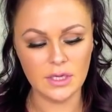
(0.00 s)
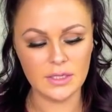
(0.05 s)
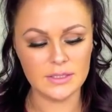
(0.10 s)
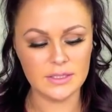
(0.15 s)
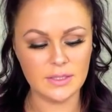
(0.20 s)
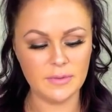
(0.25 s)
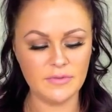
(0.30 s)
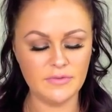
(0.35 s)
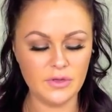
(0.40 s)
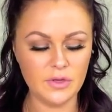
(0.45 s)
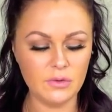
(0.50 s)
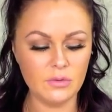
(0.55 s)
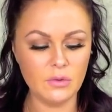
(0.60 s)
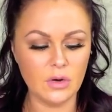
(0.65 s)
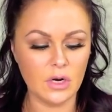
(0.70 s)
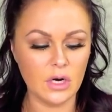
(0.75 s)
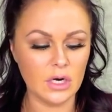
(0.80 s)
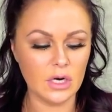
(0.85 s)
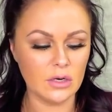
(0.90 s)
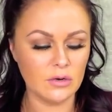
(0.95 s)
Some of
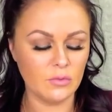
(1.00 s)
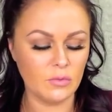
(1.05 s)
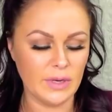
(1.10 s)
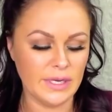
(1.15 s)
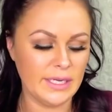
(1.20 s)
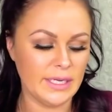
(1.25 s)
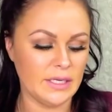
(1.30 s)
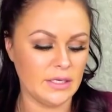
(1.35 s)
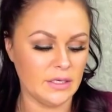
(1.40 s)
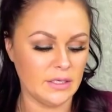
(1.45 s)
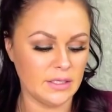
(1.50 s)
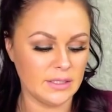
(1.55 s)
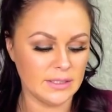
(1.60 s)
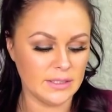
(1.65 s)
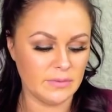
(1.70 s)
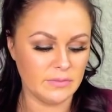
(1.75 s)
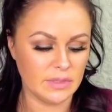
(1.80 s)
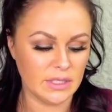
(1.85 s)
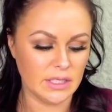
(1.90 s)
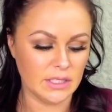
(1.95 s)
you are waiting on
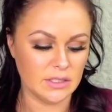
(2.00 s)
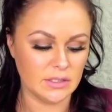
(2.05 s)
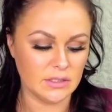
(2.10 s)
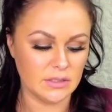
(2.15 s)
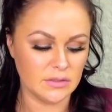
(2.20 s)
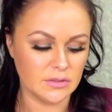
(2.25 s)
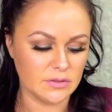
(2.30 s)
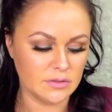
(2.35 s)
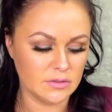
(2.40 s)
something.